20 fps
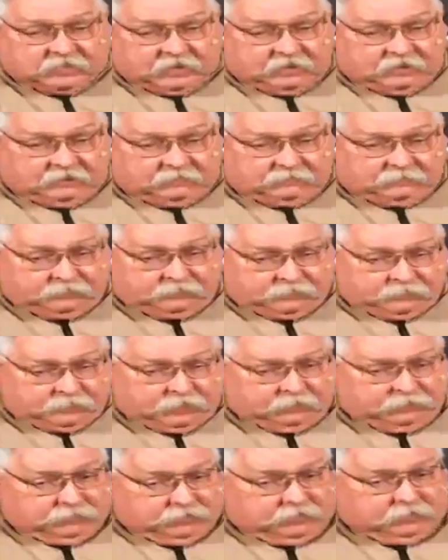item,
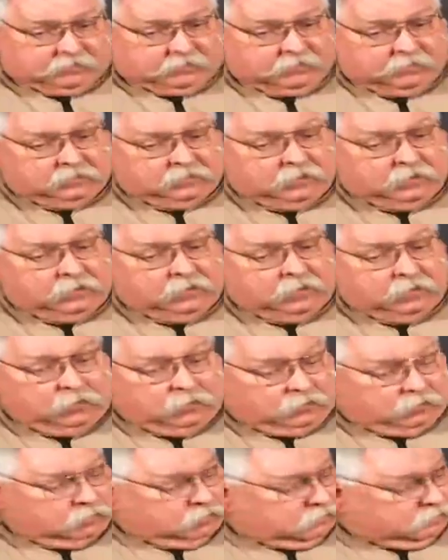but
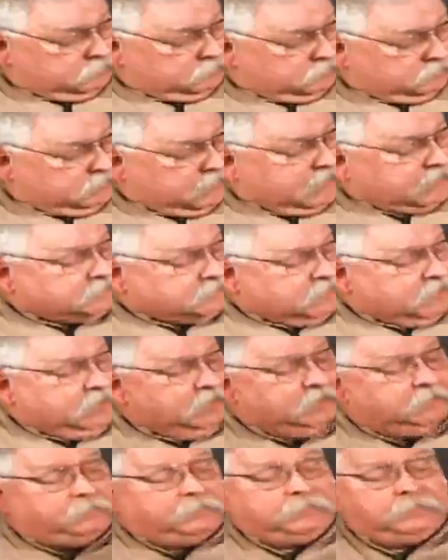the next
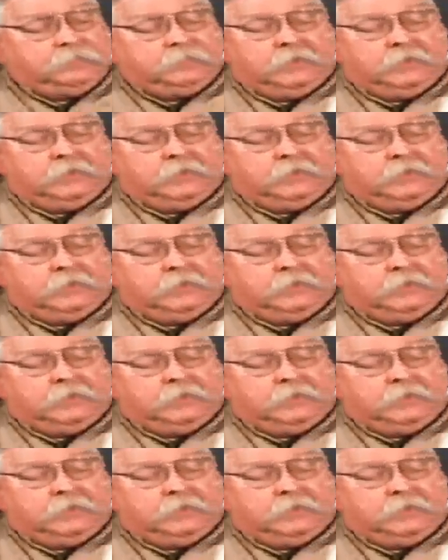item